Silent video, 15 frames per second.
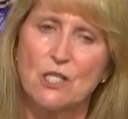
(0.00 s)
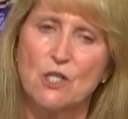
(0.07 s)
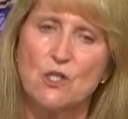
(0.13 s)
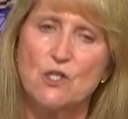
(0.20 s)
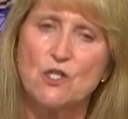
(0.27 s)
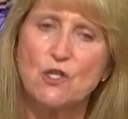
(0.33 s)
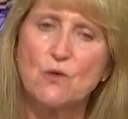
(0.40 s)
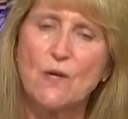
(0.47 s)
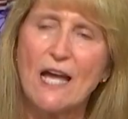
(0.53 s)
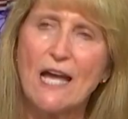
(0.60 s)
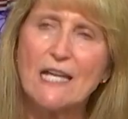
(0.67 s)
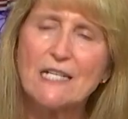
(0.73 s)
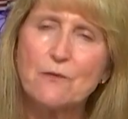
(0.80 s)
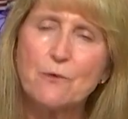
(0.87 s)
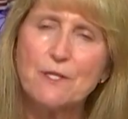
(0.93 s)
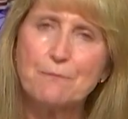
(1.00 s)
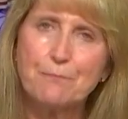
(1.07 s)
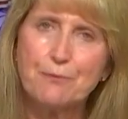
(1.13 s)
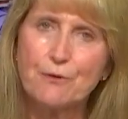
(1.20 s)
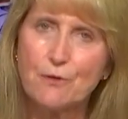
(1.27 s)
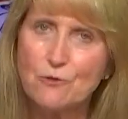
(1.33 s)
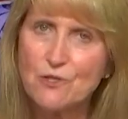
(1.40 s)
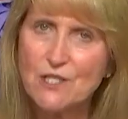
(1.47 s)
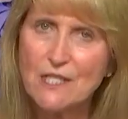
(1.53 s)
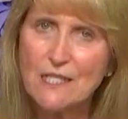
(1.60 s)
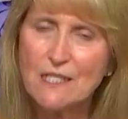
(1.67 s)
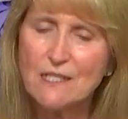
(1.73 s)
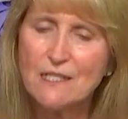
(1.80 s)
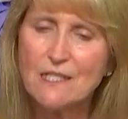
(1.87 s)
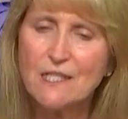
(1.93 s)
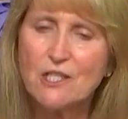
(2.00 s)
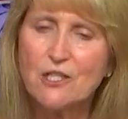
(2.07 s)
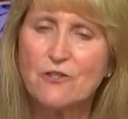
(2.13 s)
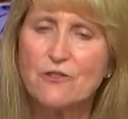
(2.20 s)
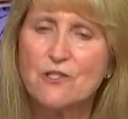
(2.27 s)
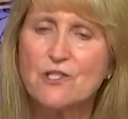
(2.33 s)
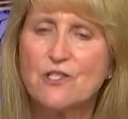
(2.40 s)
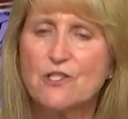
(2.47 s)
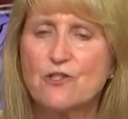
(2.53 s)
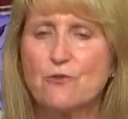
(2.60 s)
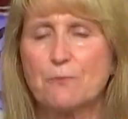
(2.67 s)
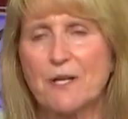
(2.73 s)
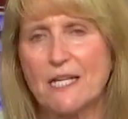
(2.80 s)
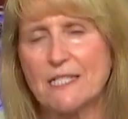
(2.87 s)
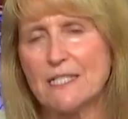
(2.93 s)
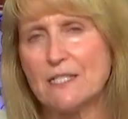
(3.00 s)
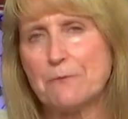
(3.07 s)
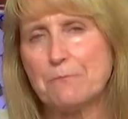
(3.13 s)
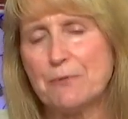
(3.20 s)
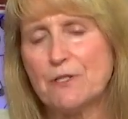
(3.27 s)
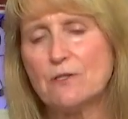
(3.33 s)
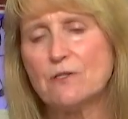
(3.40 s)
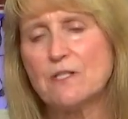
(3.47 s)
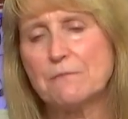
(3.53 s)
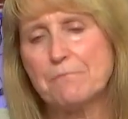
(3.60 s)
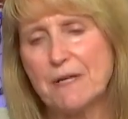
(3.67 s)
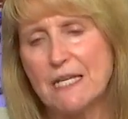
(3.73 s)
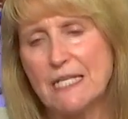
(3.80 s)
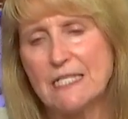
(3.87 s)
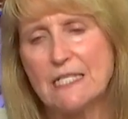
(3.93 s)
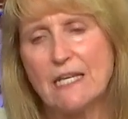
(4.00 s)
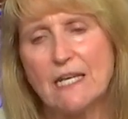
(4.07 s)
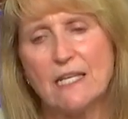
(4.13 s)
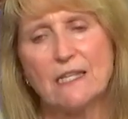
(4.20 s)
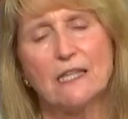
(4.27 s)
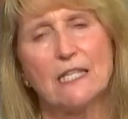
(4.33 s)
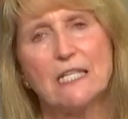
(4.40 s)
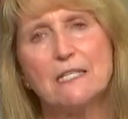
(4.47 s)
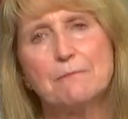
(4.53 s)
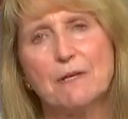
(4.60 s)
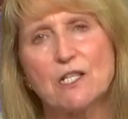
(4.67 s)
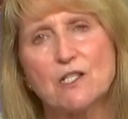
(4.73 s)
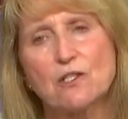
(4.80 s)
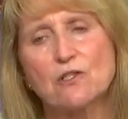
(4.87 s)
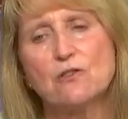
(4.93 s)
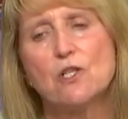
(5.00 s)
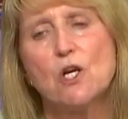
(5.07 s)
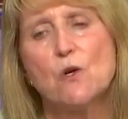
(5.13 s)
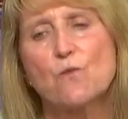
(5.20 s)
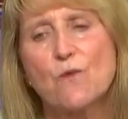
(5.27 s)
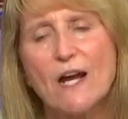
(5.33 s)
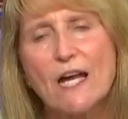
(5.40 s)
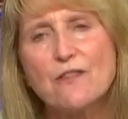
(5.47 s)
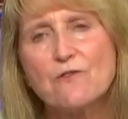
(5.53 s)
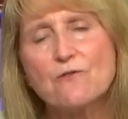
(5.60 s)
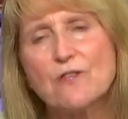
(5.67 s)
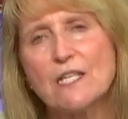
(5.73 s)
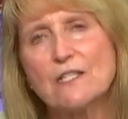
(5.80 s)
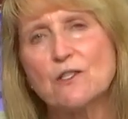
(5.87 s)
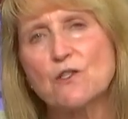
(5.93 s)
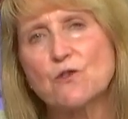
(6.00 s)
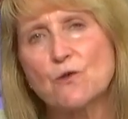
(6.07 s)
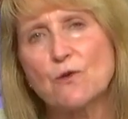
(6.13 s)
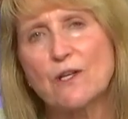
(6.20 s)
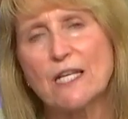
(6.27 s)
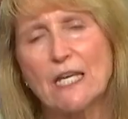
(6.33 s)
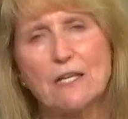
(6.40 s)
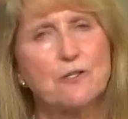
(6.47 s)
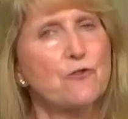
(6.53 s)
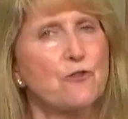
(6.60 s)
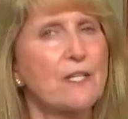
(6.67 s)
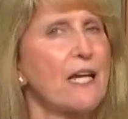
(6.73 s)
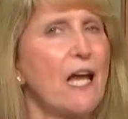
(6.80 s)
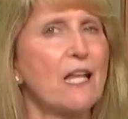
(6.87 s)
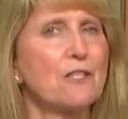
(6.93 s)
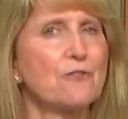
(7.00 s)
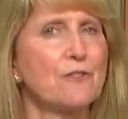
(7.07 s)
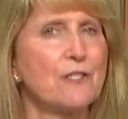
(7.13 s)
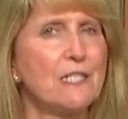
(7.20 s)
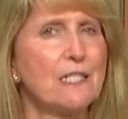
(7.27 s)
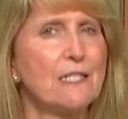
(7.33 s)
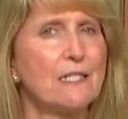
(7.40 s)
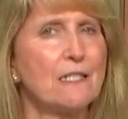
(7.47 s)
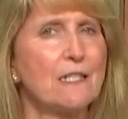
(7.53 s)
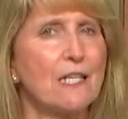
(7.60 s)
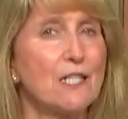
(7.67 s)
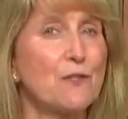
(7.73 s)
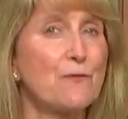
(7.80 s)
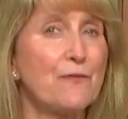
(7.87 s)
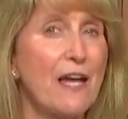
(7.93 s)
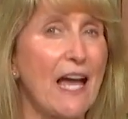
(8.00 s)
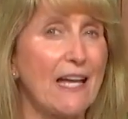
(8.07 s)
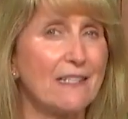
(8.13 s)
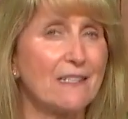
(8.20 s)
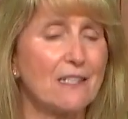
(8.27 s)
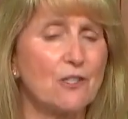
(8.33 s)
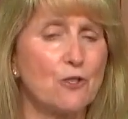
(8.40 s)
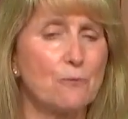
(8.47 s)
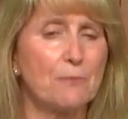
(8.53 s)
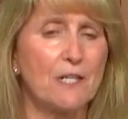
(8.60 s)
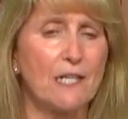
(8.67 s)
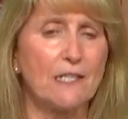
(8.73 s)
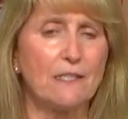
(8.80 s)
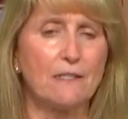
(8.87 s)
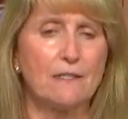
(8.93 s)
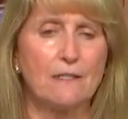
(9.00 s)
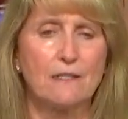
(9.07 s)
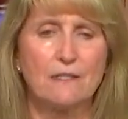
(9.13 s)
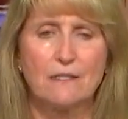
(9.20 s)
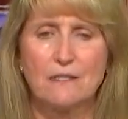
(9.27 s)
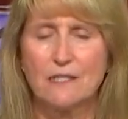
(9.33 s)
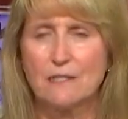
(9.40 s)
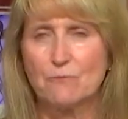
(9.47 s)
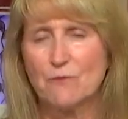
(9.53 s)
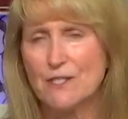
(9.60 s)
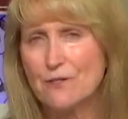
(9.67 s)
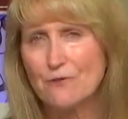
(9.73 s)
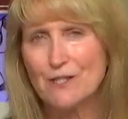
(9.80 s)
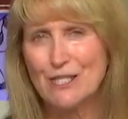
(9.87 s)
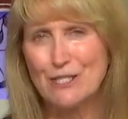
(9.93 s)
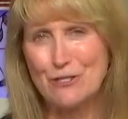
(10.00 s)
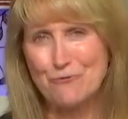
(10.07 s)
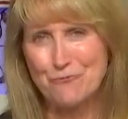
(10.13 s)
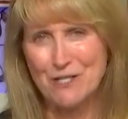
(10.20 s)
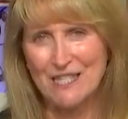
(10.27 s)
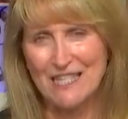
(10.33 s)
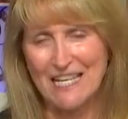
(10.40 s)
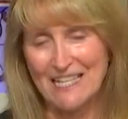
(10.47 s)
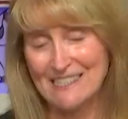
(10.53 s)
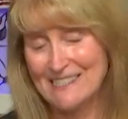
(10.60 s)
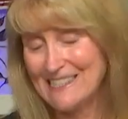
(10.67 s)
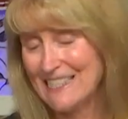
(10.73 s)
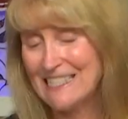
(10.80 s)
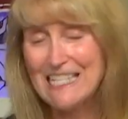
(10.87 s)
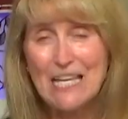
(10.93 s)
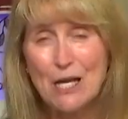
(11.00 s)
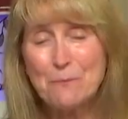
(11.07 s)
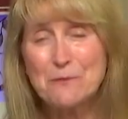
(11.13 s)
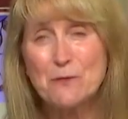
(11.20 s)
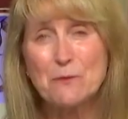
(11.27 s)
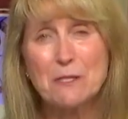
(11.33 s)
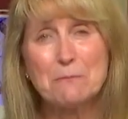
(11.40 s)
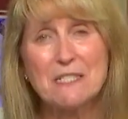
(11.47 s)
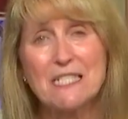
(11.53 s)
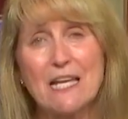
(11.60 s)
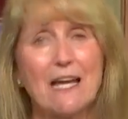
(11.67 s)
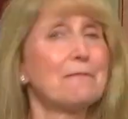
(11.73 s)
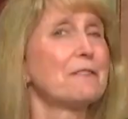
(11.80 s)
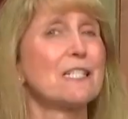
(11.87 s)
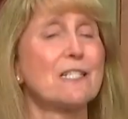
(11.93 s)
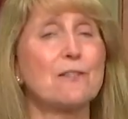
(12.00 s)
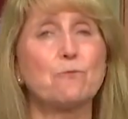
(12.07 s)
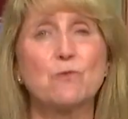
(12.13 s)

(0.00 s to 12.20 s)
So adequate protein encourages your body to build and maintain lean muscle rather than storing extra calories as fat on your body. And we certainly don't want that. And it helps with the metabolism,